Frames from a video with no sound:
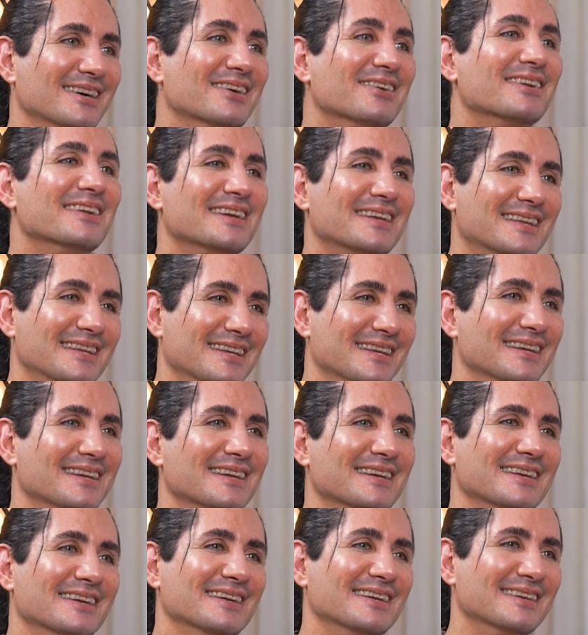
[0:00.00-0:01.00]
So oh,
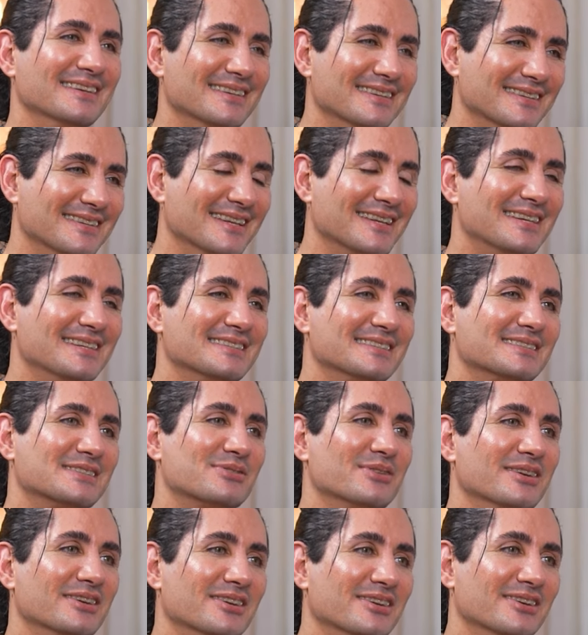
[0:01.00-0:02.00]
Nikki. Nikki's she,
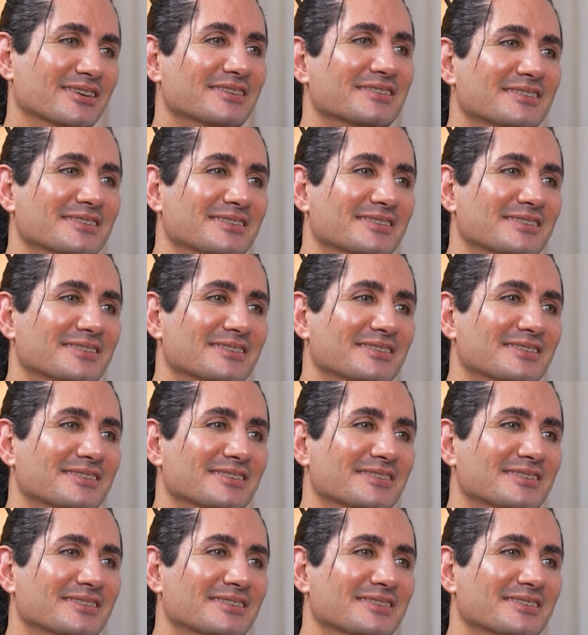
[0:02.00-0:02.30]
a sweet girl.